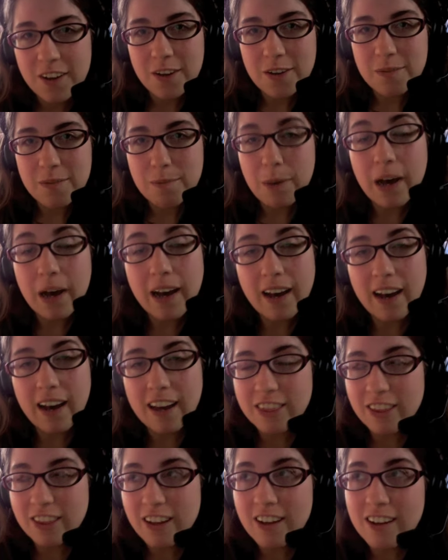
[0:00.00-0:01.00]
But I
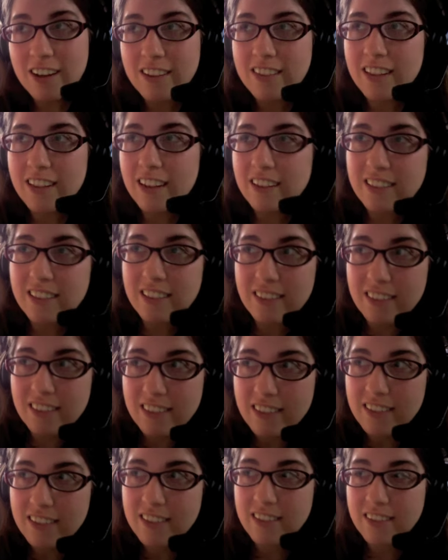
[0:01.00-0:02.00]
thought that
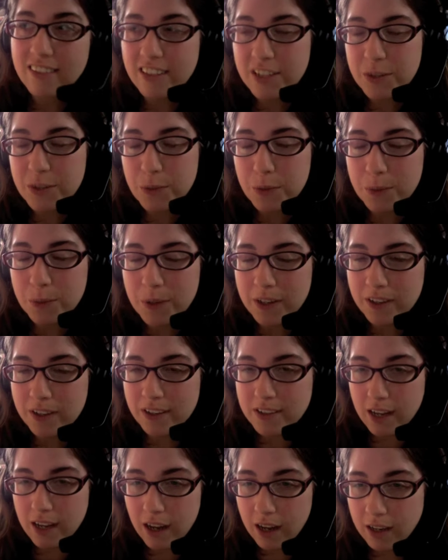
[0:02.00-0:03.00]
this would be a good
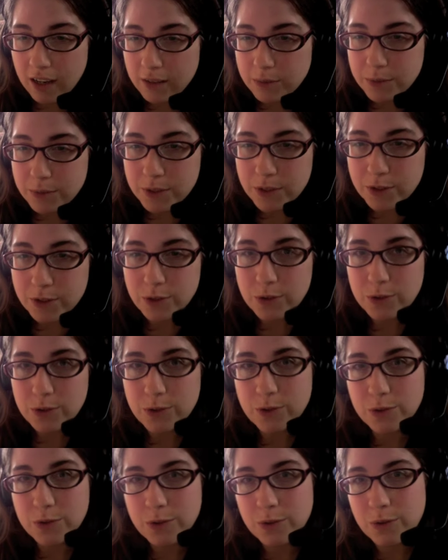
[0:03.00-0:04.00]
time to
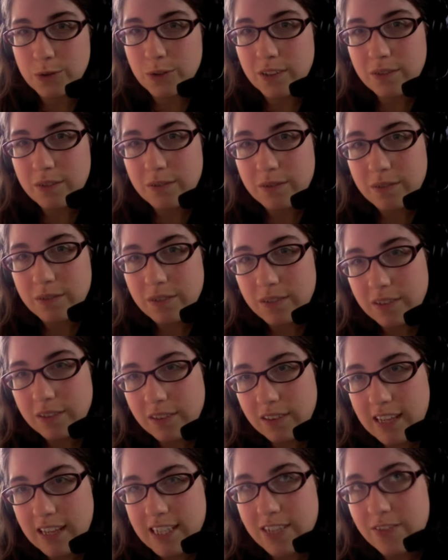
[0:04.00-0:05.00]
do
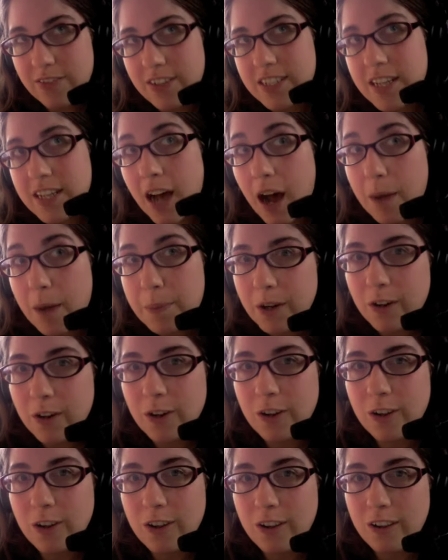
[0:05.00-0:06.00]
less of a
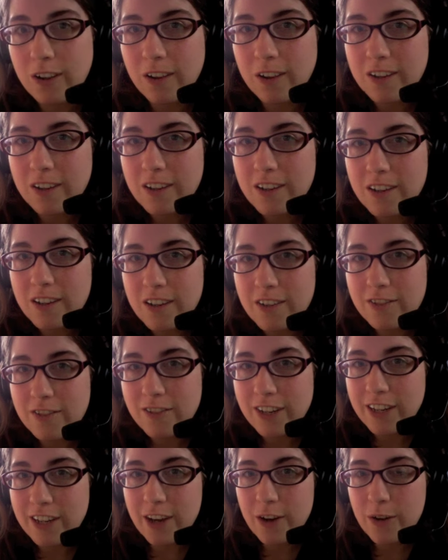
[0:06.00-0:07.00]
topical
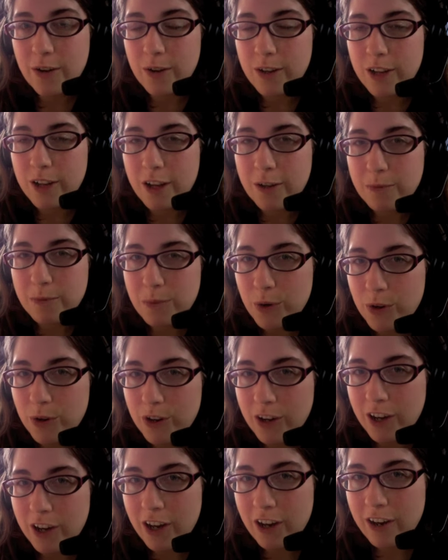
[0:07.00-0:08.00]
video and
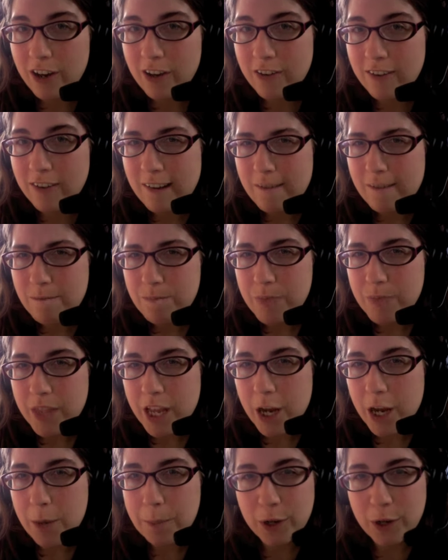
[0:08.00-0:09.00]
more of
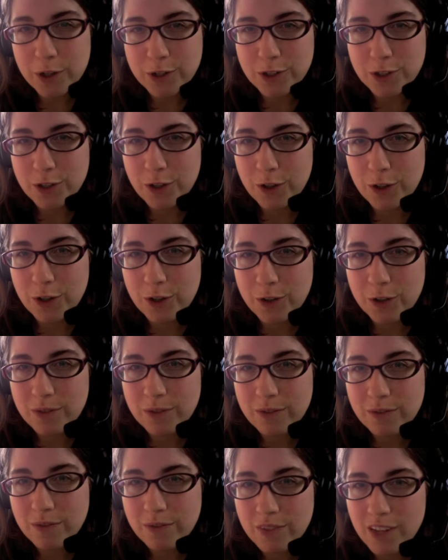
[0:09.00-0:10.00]
a personal
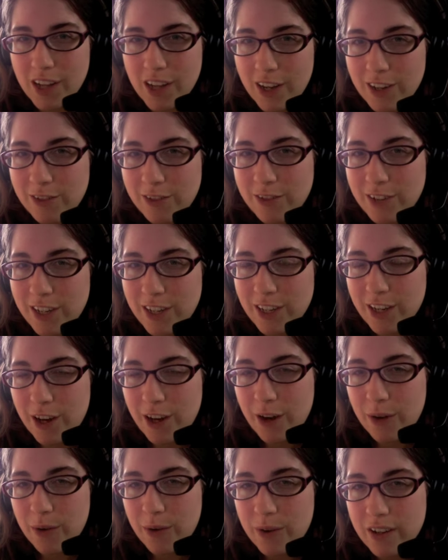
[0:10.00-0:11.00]
kind of
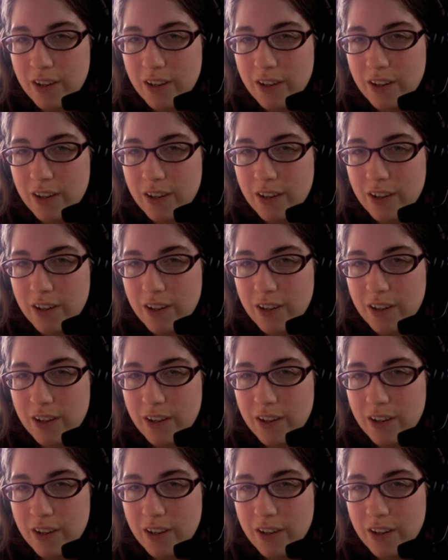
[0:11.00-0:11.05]
video.